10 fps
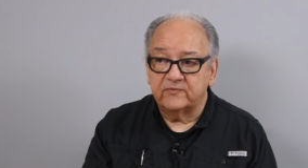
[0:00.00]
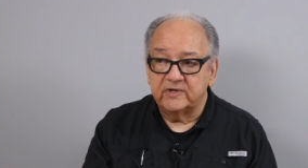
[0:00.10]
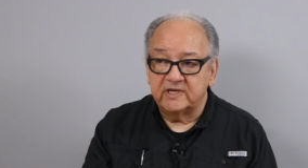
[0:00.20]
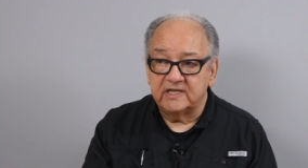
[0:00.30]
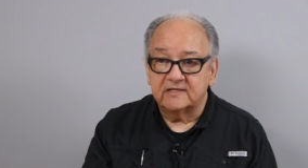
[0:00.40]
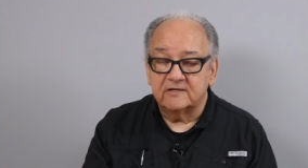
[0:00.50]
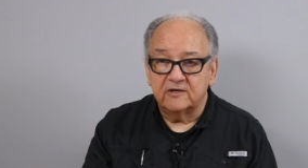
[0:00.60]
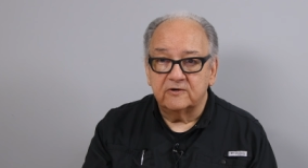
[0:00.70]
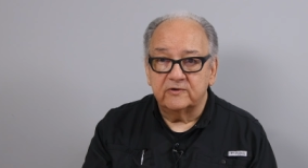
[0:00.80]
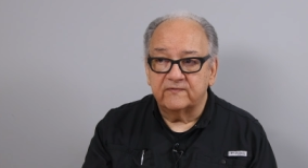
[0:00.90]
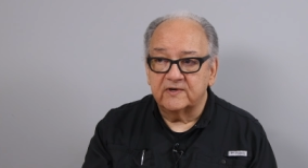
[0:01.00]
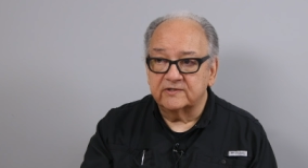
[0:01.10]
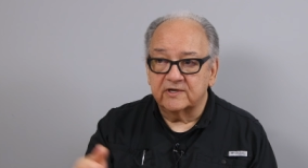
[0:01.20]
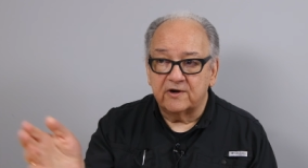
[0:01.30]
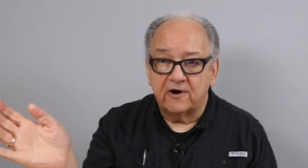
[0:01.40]
if we need to know if
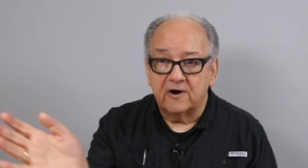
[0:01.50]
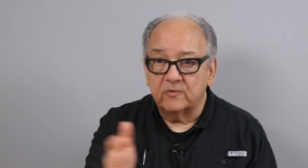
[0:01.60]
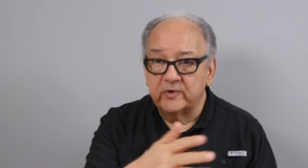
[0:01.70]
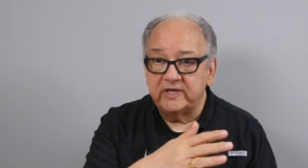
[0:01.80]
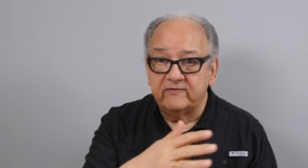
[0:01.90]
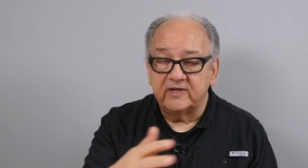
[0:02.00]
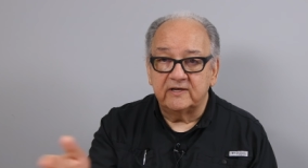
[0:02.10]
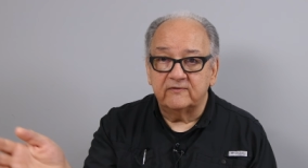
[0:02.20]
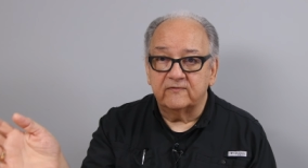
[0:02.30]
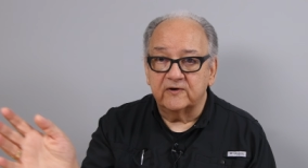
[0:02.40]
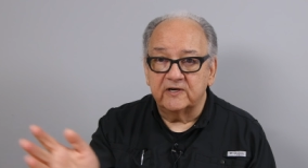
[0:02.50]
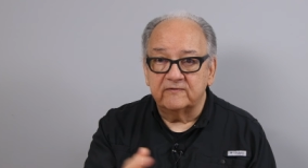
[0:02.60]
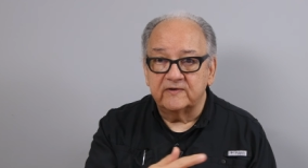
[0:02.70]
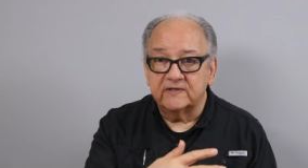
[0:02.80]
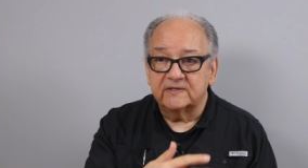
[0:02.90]
there's a car weaving in front
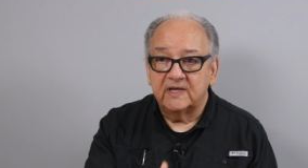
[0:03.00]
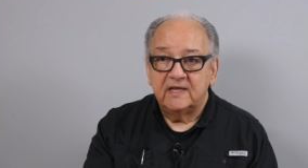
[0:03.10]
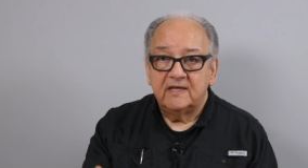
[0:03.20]
of us,